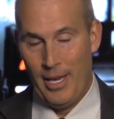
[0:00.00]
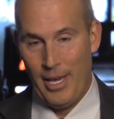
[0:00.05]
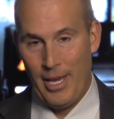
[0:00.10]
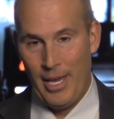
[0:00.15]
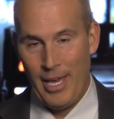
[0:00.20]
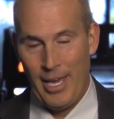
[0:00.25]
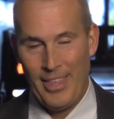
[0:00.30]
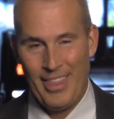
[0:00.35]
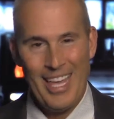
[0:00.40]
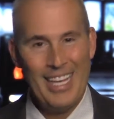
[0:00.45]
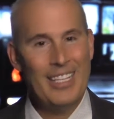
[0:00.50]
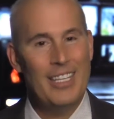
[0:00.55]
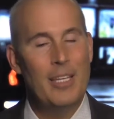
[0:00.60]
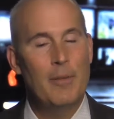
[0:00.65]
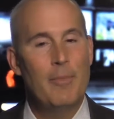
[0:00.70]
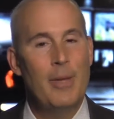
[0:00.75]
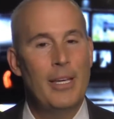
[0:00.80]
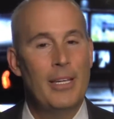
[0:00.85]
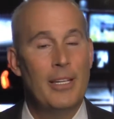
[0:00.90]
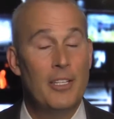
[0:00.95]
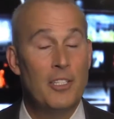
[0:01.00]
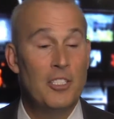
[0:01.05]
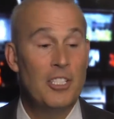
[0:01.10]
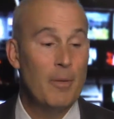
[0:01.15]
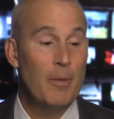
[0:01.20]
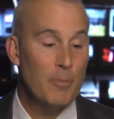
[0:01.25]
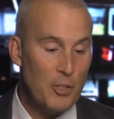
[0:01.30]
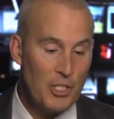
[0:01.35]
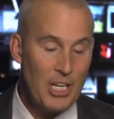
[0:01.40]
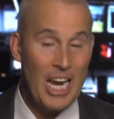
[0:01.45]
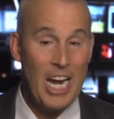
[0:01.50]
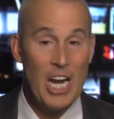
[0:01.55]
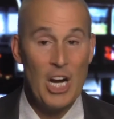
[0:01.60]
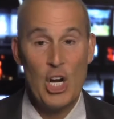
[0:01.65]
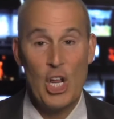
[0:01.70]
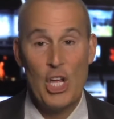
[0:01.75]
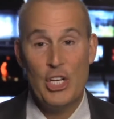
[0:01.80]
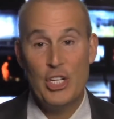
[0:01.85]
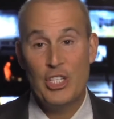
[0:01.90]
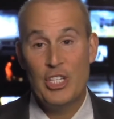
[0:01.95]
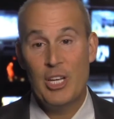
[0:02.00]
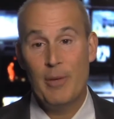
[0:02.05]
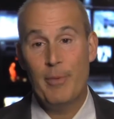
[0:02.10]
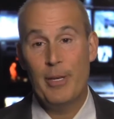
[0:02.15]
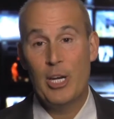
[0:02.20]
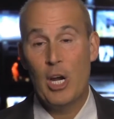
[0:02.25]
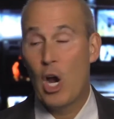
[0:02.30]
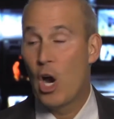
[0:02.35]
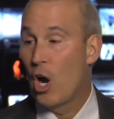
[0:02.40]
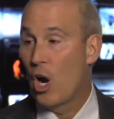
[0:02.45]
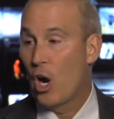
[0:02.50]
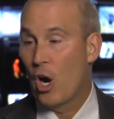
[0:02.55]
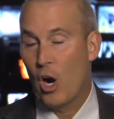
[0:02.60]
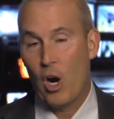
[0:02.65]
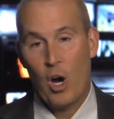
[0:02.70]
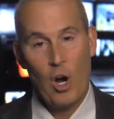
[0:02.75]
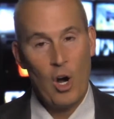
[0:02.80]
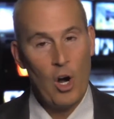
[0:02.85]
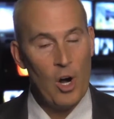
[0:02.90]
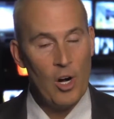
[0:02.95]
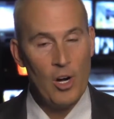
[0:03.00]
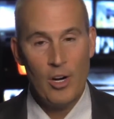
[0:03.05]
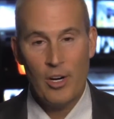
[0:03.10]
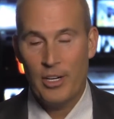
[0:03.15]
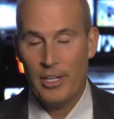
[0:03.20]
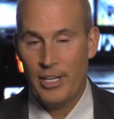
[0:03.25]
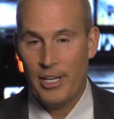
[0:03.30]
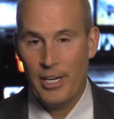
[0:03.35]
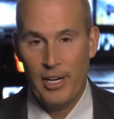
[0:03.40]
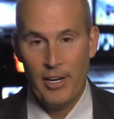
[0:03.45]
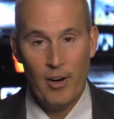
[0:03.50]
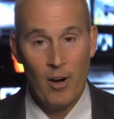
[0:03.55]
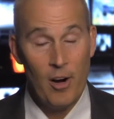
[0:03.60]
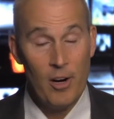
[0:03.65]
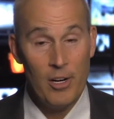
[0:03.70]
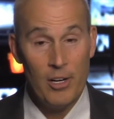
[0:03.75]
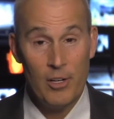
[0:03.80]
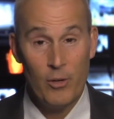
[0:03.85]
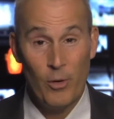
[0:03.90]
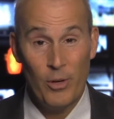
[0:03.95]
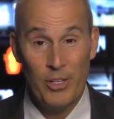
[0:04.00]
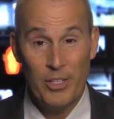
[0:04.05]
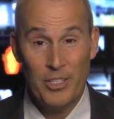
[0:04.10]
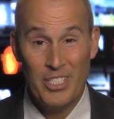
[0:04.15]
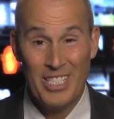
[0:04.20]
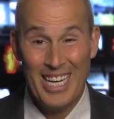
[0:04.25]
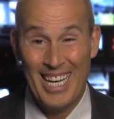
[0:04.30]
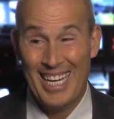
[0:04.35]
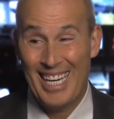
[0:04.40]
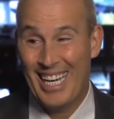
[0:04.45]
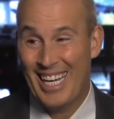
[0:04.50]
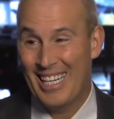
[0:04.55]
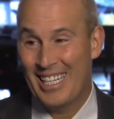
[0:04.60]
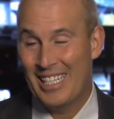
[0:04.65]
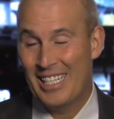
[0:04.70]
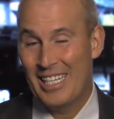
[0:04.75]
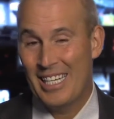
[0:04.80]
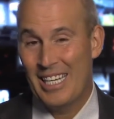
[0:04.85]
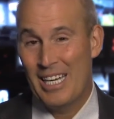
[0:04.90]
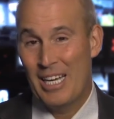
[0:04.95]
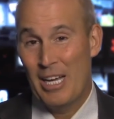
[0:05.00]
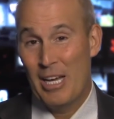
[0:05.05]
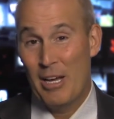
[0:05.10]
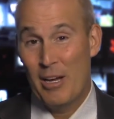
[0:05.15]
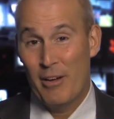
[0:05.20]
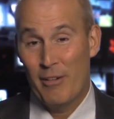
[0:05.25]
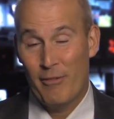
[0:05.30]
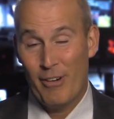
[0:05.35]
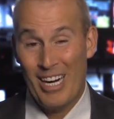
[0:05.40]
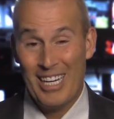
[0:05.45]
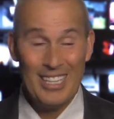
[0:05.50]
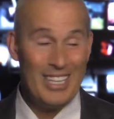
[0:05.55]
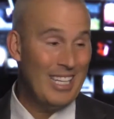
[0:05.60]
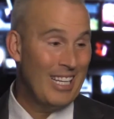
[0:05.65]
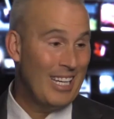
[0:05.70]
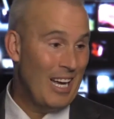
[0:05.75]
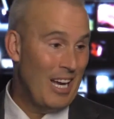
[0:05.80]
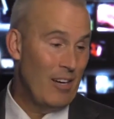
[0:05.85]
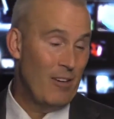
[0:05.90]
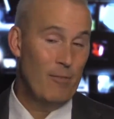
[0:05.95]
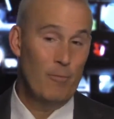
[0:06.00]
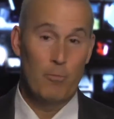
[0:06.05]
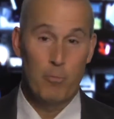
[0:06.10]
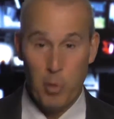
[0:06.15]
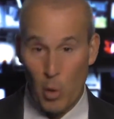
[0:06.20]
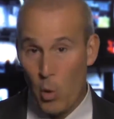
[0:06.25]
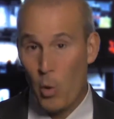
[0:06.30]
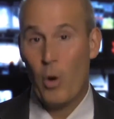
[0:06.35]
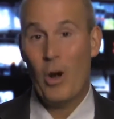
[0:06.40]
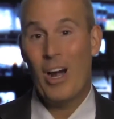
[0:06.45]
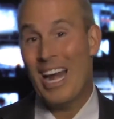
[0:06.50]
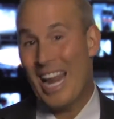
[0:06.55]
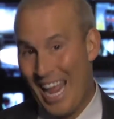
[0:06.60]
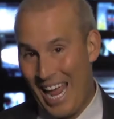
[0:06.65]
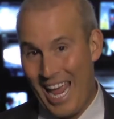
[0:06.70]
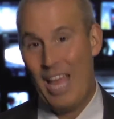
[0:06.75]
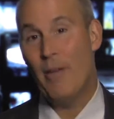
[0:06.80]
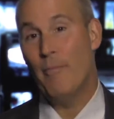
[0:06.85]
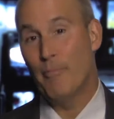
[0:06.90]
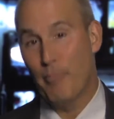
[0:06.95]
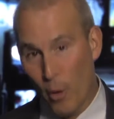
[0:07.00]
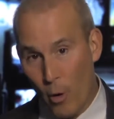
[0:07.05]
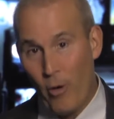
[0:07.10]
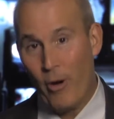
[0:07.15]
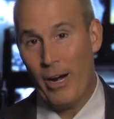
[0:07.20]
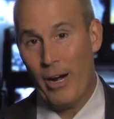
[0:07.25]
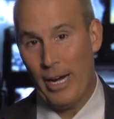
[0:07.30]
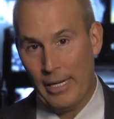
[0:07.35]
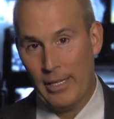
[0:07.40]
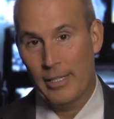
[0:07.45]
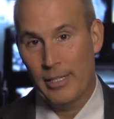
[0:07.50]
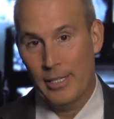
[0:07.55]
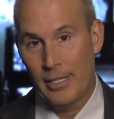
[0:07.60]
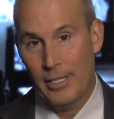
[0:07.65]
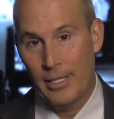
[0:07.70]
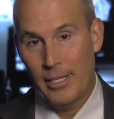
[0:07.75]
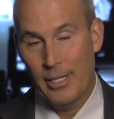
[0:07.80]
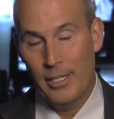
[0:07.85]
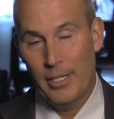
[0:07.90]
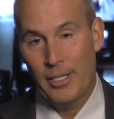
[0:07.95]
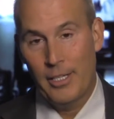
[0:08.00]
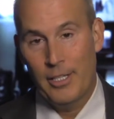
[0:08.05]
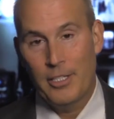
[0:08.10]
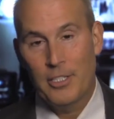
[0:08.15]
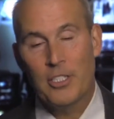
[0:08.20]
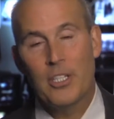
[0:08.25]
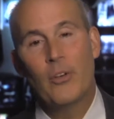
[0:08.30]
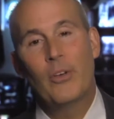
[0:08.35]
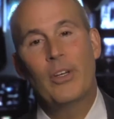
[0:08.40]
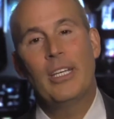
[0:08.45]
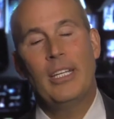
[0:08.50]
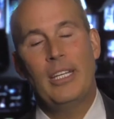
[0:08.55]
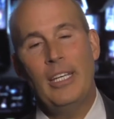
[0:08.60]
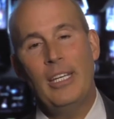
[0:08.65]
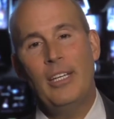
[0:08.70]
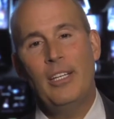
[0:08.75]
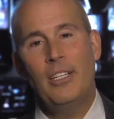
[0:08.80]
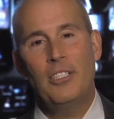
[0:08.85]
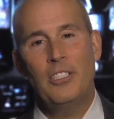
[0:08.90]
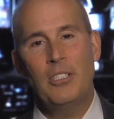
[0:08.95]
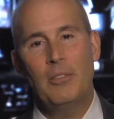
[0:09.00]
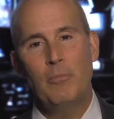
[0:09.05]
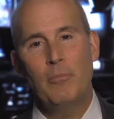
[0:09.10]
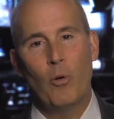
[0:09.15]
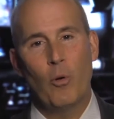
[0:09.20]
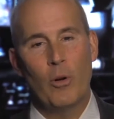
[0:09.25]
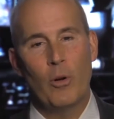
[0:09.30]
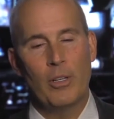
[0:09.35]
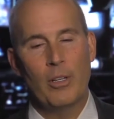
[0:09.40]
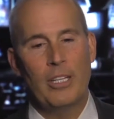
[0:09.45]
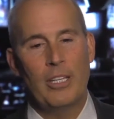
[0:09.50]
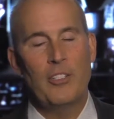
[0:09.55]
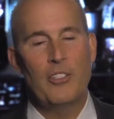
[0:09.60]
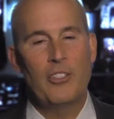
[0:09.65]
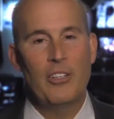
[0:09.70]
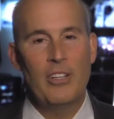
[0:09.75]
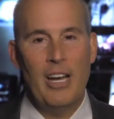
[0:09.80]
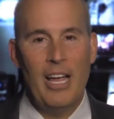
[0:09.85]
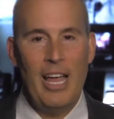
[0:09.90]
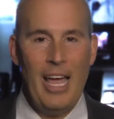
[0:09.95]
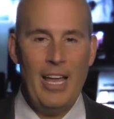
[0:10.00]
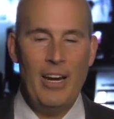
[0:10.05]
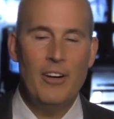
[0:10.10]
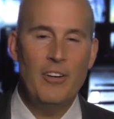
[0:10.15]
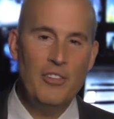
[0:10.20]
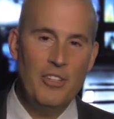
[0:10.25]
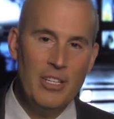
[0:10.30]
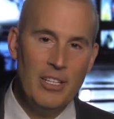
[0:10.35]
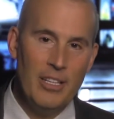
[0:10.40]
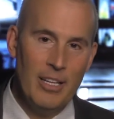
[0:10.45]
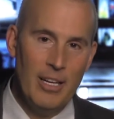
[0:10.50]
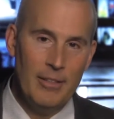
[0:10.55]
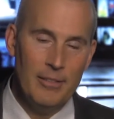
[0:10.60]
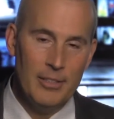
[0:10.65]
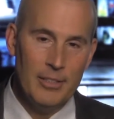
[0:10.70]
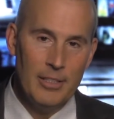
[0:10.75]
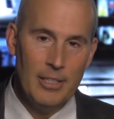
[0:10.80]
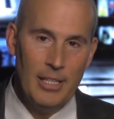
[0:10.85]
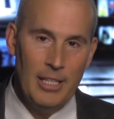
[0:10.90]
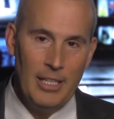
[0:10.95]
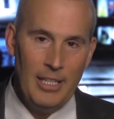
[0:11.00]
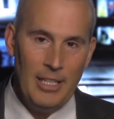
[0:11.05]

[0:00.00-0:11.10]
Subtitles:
And that can make us seem scared, timid, harder to hear, harder to understand, and frankly, kind of bored and boring. So it is important that your energy level